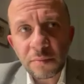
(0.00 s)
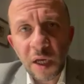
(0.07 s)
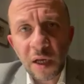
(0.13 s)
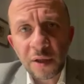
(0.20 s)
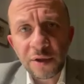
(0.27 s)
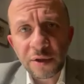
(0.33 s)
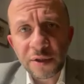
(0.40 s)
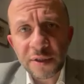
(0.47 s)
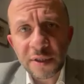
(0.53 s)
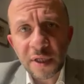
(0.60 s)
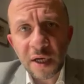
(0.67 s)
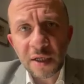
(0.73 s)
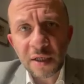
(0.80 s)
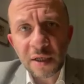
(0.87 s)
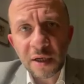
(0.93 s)
elder
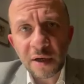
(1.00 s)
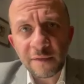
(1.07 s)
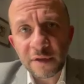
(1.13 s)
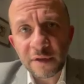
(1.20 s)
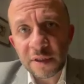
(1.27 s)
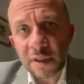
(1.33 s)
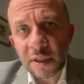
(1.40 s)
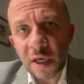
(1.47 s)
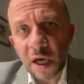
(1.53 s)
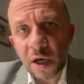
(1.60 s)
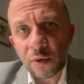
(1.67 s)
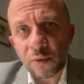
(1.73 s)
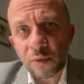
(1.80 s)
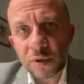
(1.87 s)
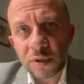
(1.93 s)
son of
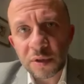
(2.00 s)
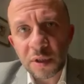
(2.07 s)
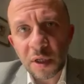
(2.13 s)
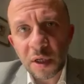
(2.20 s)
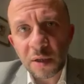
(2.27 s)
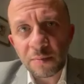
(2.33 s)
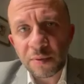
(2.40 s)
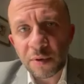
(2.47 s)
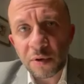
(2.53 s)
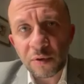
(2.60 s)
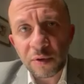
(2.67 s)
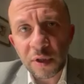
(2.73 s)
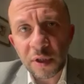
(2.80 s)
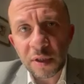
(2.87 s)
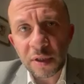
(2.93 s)
Netanyahu was
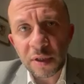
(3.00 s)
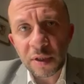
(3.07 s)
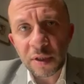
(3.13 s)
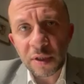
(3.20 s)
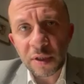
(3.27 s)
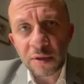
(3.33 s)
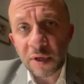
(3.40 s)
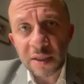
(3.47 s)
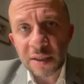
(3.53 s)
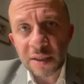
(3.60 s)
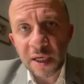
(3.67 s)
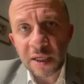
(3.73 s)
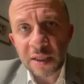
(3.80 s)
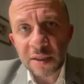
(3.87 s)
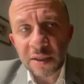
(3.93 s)
abroad in the
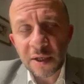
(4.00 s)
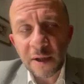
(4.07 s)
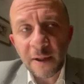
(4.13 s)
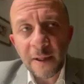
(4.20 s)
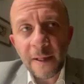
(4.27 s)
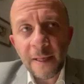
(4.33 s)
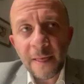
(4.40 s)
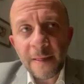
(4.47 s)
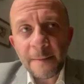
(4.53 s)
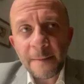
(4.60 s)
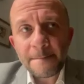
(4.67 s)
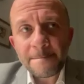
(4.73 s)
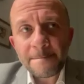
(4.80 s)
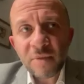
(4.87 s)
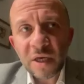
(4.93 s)
United States
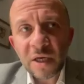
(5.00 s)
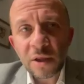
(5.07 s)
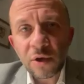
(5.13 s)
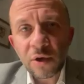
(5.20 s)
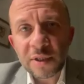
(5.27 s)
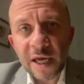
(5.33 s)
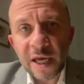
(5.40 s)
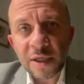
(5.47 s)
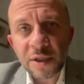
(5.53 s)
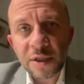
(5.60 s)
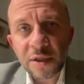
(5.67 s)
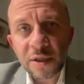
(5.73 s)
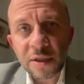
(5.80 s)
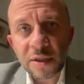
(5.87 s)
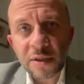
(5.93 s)
in Los
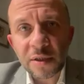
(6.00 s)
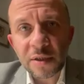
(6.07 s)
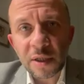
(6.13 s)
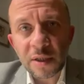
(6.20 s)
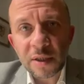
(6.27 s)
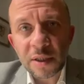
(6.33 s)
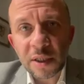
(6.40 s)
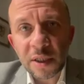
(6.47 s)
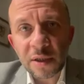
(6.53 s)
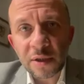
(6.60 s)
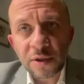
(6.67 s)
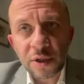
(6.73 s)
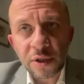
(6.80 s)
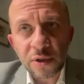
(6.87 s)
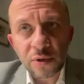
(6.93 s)
Angeles until
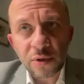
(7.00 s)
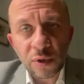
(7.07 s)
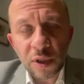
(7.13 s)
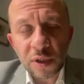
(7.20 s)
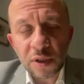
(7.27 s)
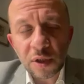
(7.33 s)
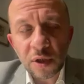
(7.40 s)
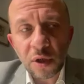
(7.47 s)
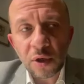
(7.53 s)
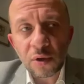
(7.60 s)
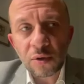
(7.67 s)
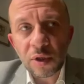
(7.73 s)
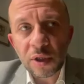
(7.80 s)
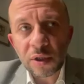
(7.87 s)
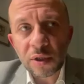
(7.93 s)
just 2 weeks
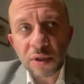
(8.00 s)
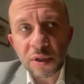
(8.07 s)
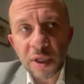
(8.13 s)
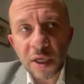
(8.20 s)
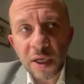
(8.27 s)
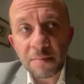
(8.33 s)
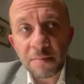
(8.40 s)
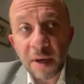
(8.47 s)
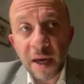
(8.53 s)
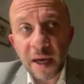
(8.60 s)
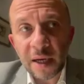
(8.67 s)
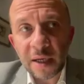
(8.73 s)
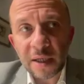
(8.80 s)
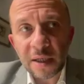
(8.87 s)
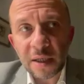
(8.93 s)
ago and just came
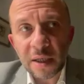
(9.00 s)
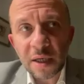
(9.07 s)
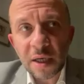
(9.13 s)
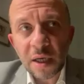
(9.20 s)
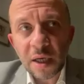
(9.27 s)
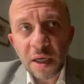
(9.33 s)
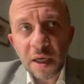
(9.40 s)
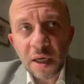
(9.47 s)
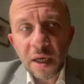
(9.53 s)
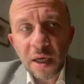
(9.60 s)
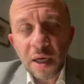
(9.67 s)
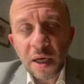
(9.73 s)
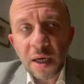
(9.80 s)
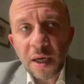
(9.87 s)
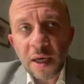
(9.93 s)
back.
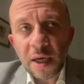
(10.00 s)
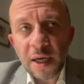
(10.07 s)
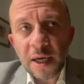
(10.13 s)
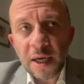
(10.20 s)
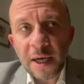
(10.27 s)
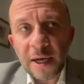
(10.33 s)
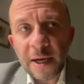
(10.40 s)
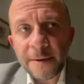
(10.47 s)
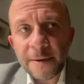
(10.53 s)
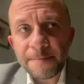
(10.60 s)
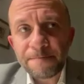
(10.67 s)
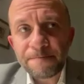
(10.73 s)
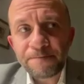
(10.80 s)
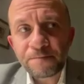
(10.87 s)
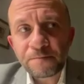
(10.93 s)

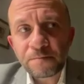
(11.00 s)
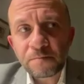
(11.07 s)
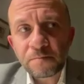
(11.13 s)
And